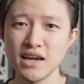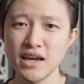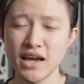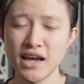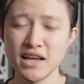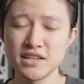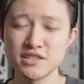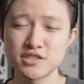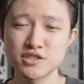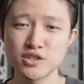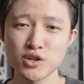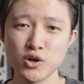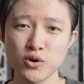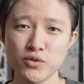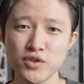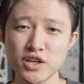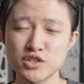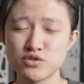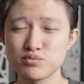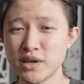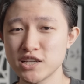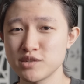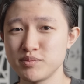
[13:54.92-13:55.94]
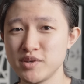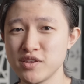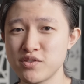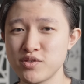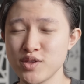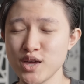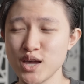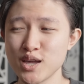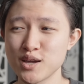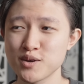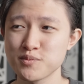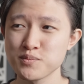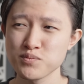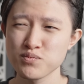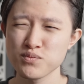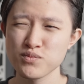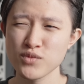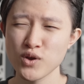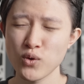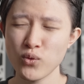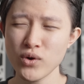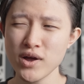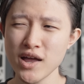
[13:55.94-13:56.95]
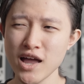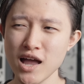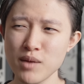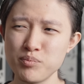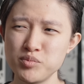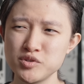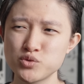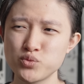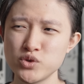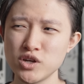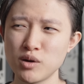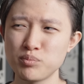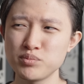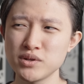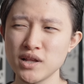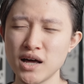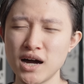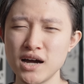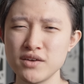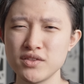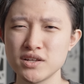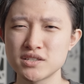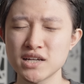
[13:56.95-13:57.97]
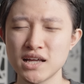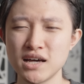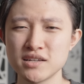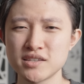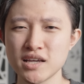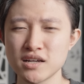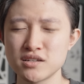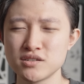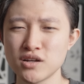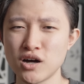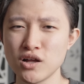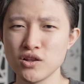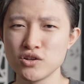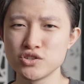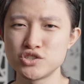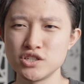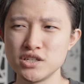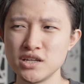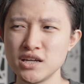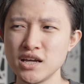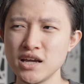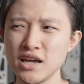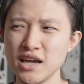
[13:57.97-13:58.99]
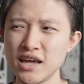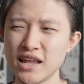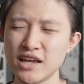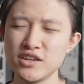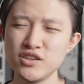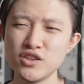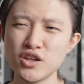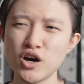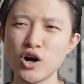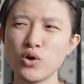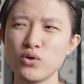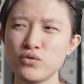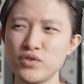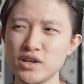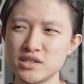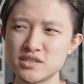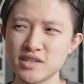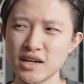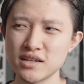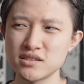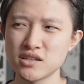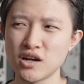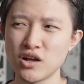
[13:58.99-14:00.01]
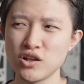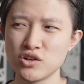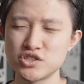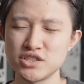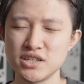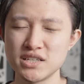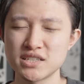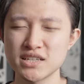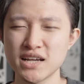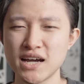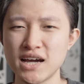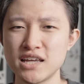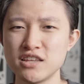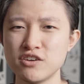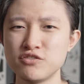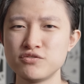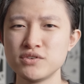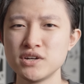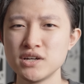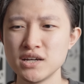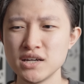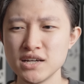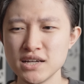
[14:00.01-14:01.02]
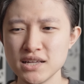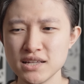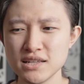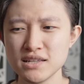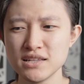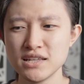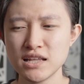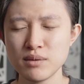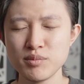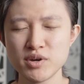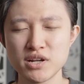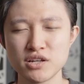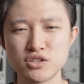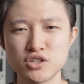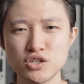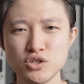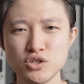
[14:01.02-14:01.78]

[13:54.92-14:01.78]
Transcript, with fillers: And so this makes me think, what happens if we apply this kind of technology? And I know this technology is kind of limited